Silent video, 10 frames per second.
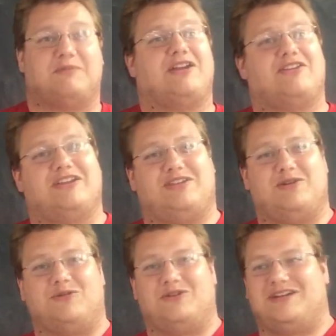kind of like the
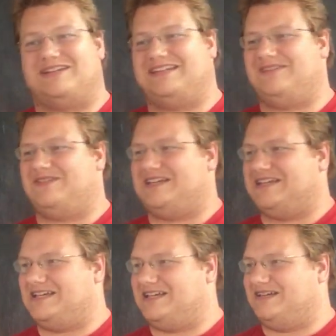old
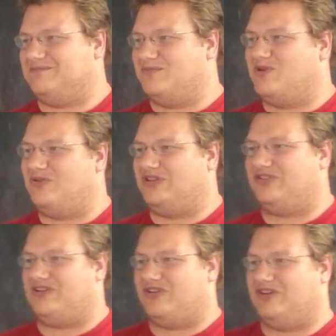TV movie
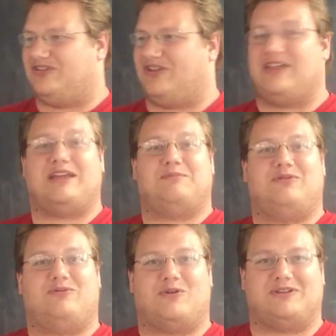series, The Land
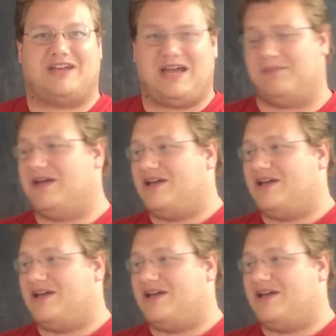Before Time.